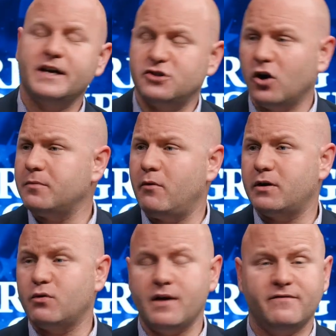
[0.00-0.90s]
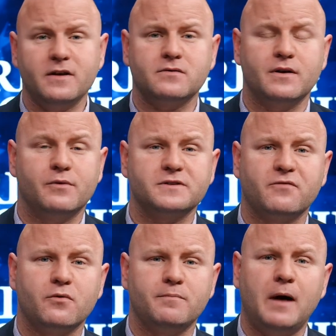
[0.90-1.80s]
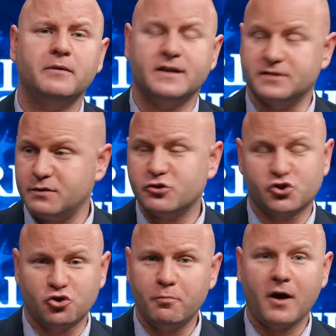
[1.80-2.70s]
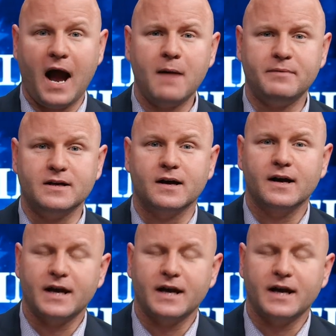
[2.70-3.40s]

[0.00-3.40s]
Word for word: he talked about what a great victory it was for Republicans. He was super happy.